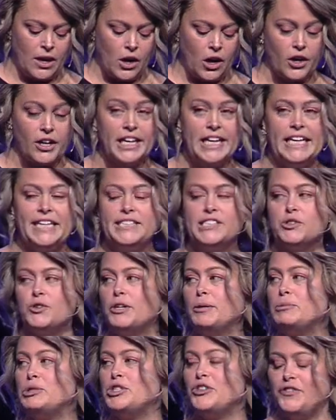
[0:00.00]
Our key
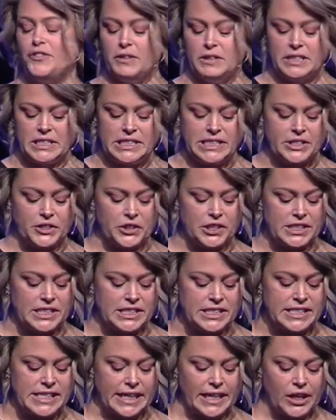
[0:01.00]
scripture for this series
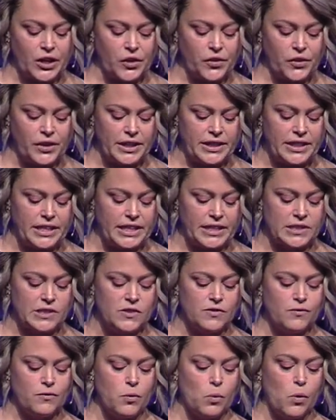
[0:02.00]
is 2 Corinthians
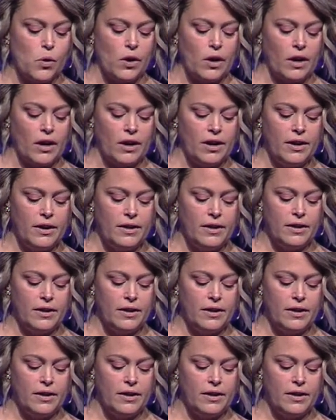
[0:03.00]
4,